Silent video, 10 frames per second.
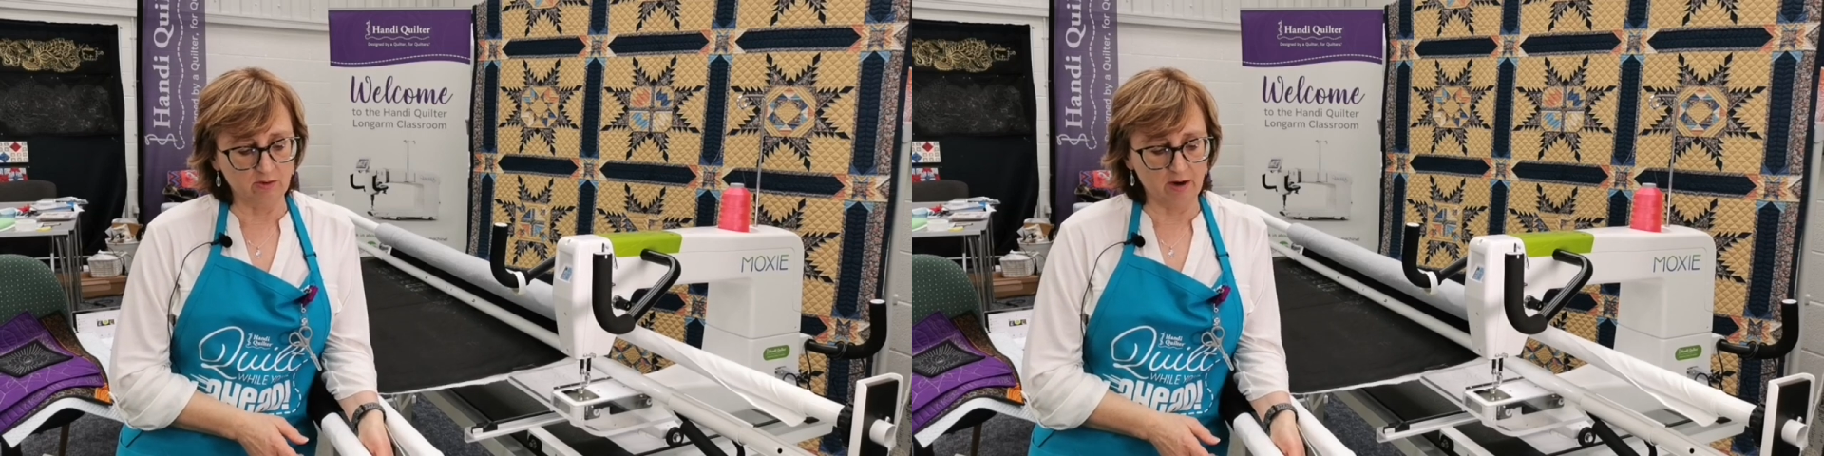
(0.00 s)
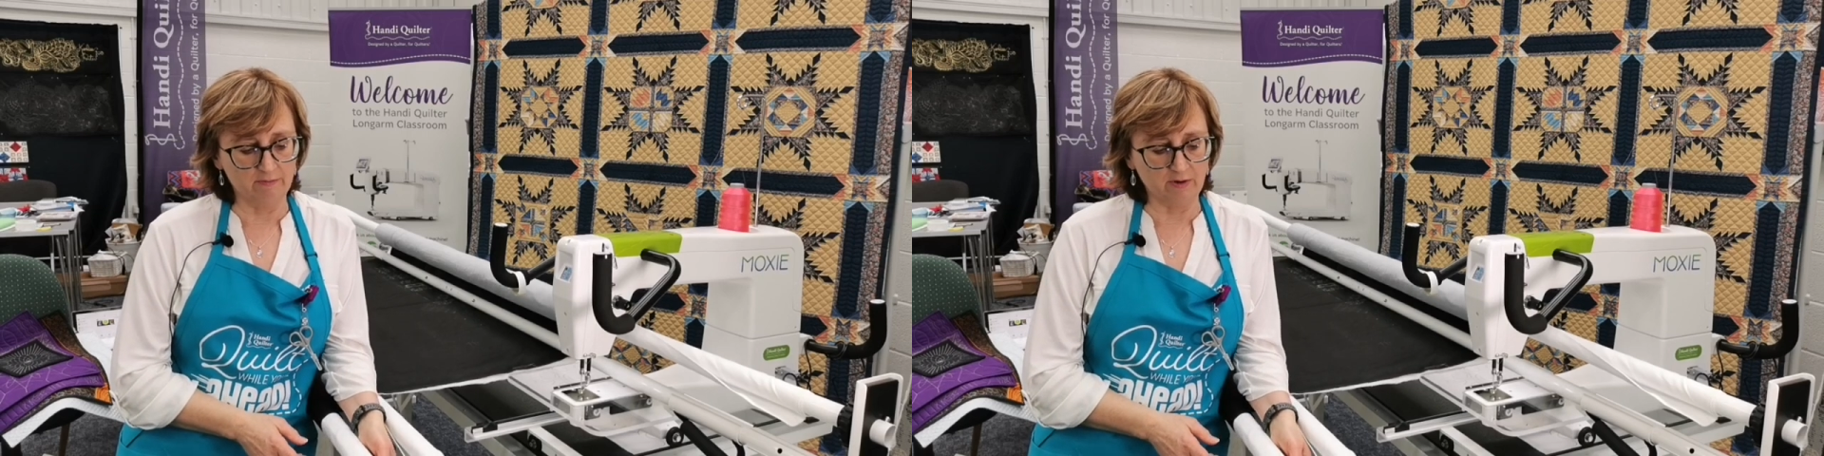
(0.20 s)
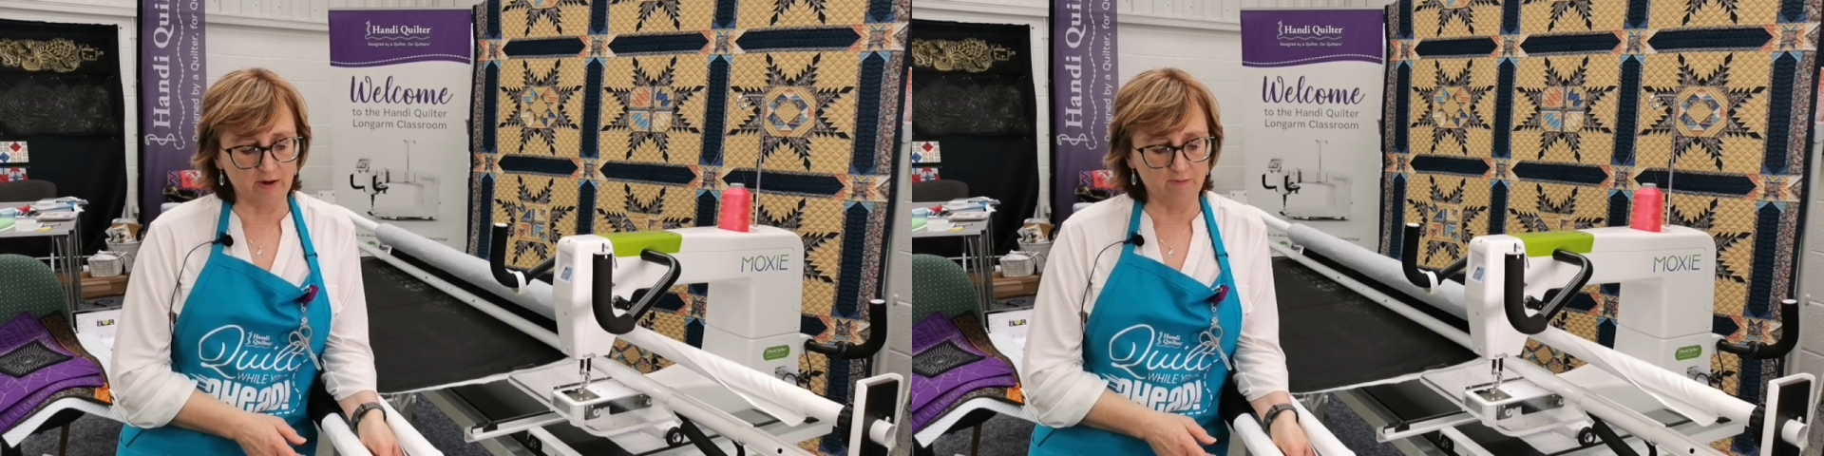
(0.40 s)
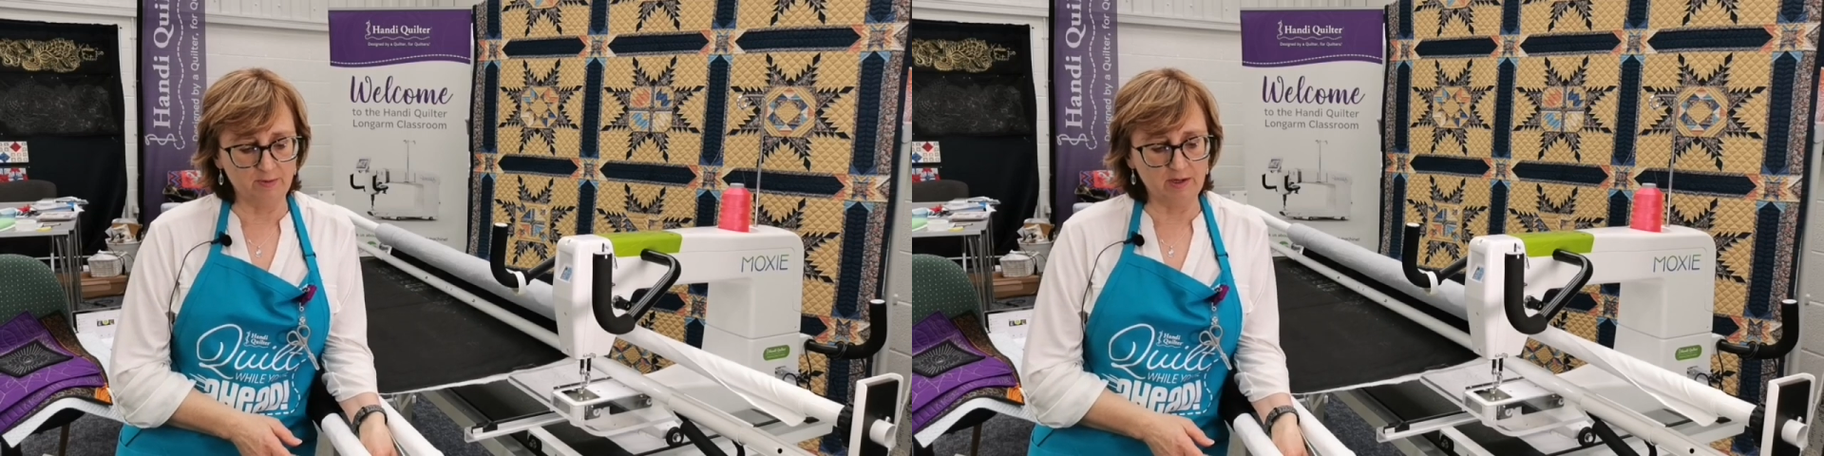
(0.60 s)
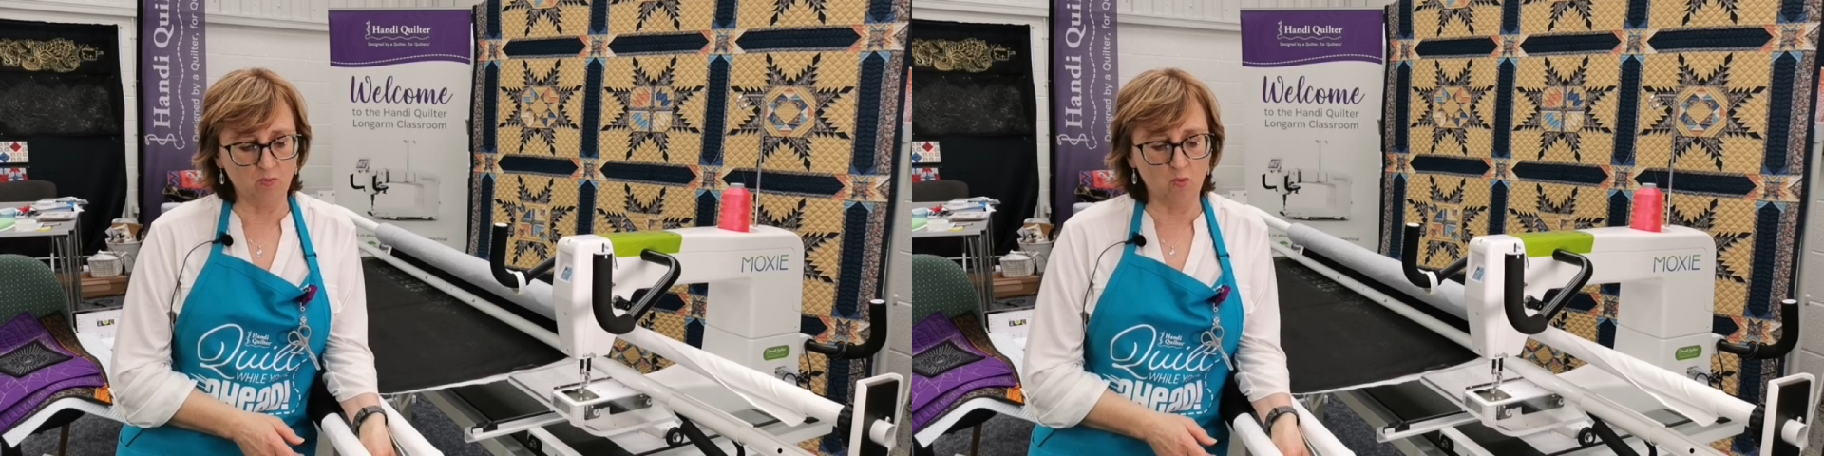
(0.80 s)
to have
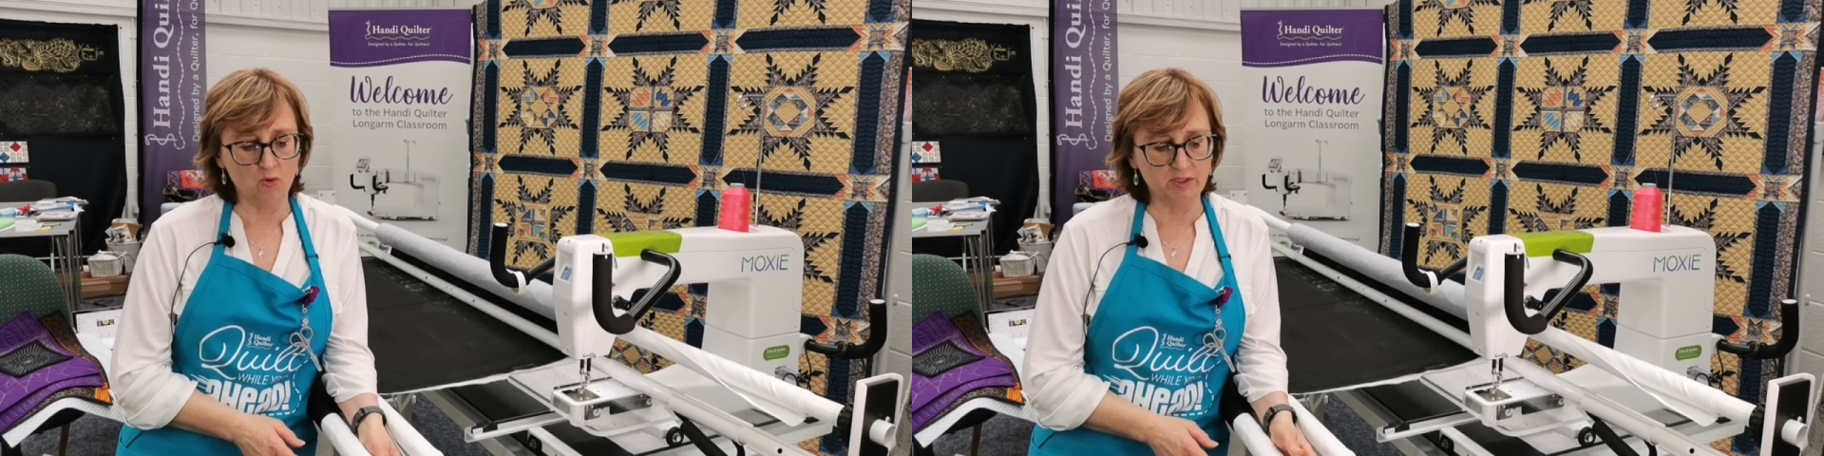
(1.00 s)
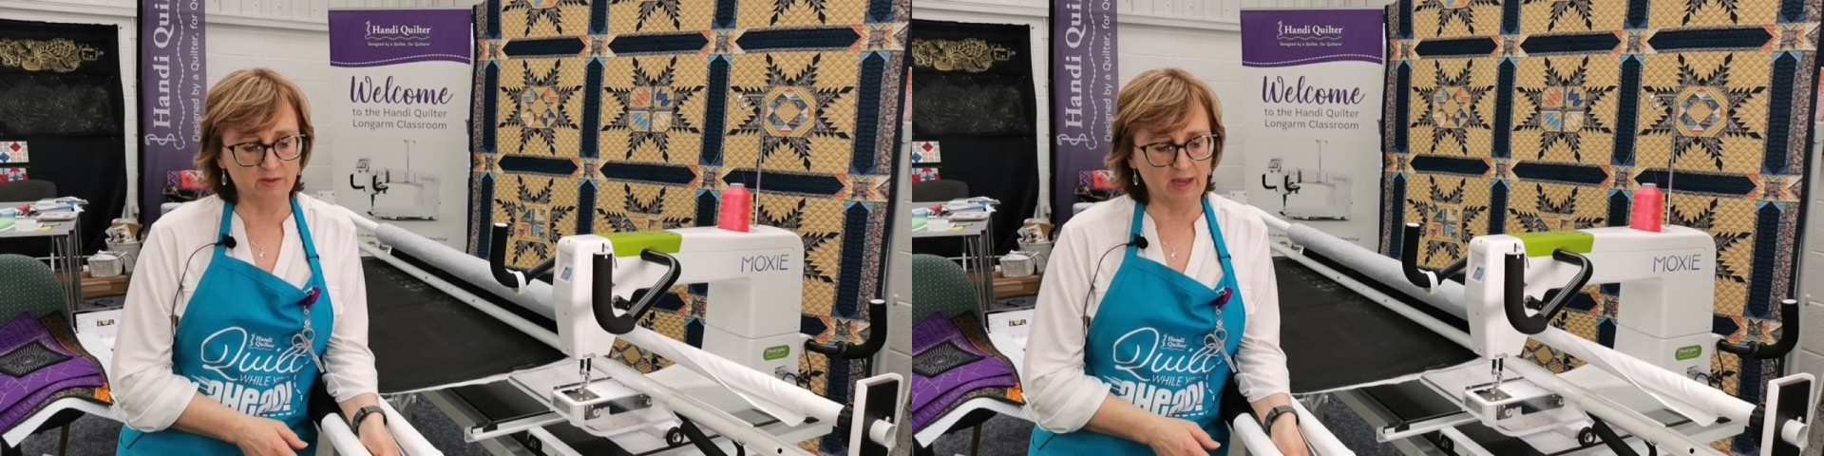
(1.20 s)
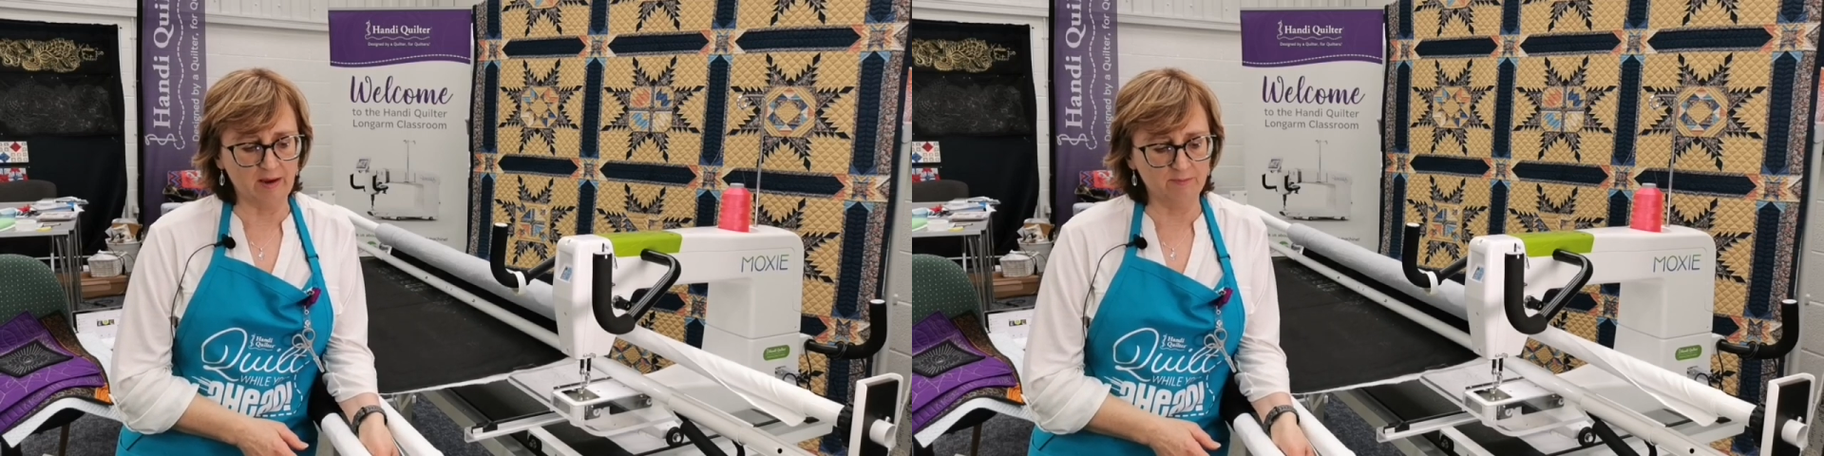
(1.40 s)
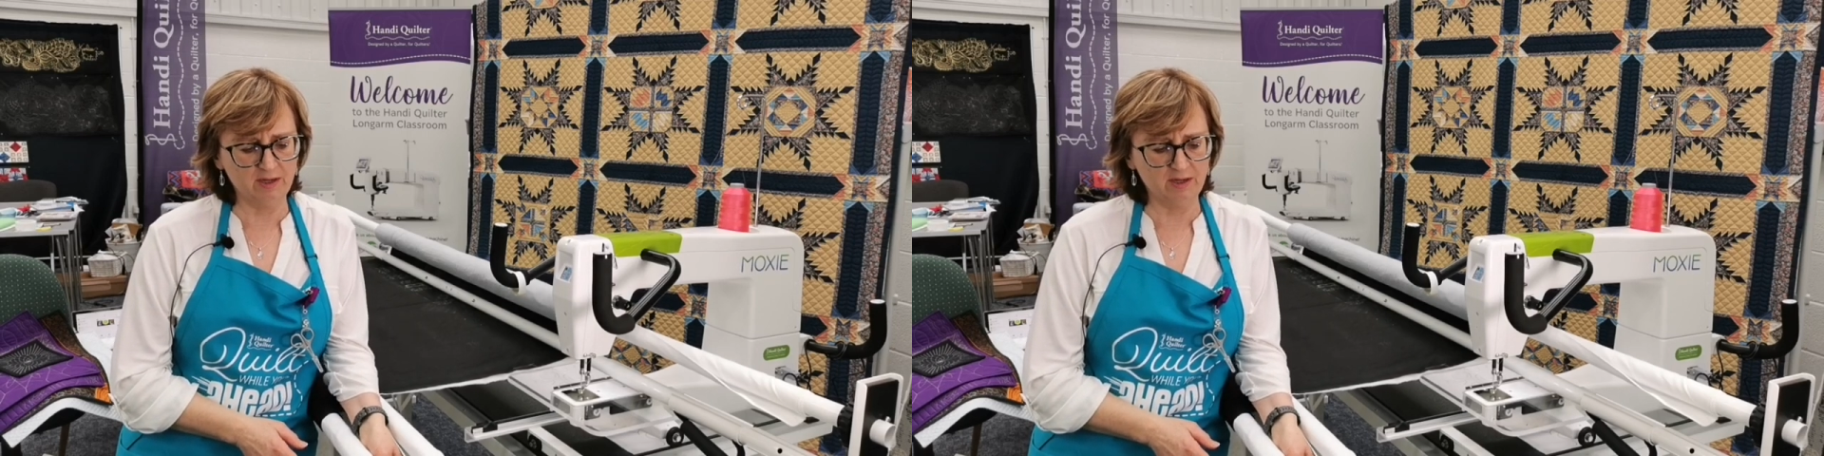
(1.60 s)
been awarded that, but,